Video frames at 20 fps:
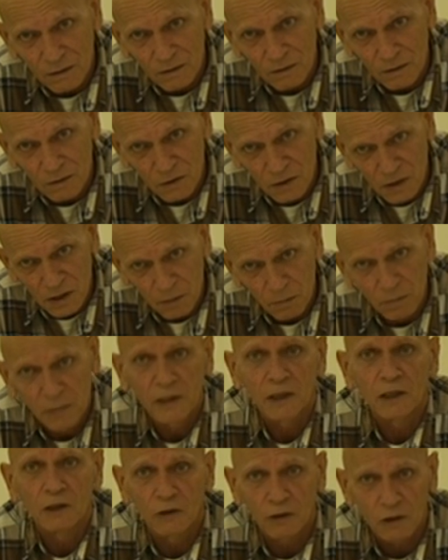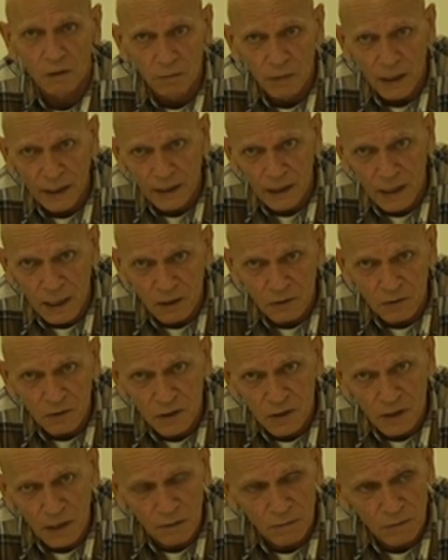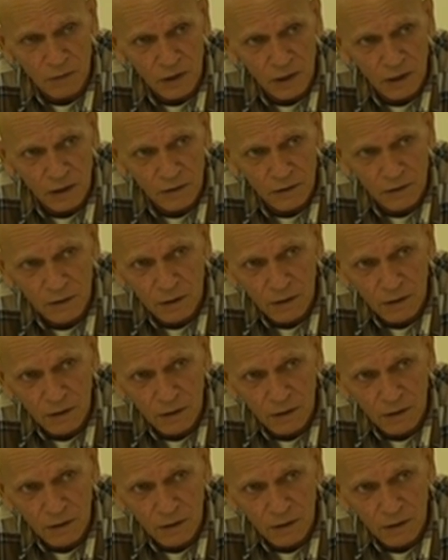because they'd bring a lot of black countries come, you know.